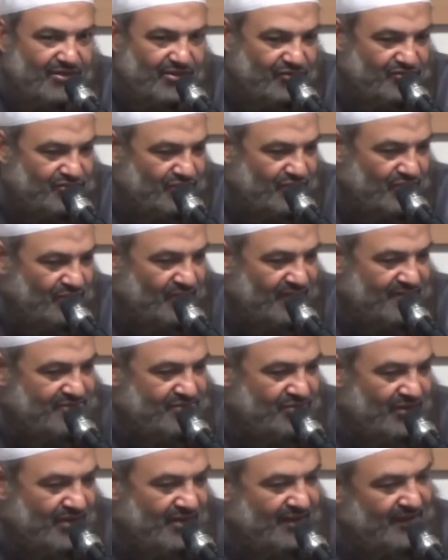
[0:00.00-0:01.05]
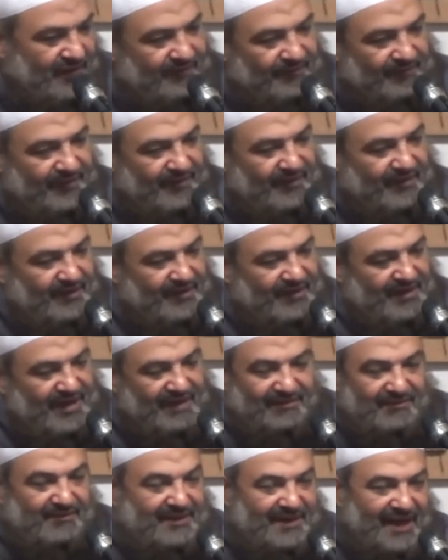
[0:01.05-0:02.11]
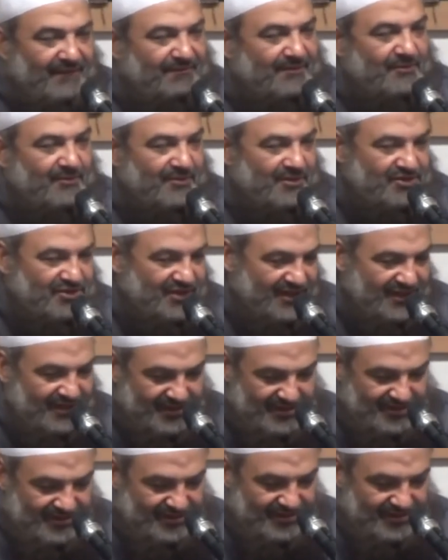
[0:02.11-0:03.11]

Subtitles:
those are the ones who are never been happy with the Shaykh.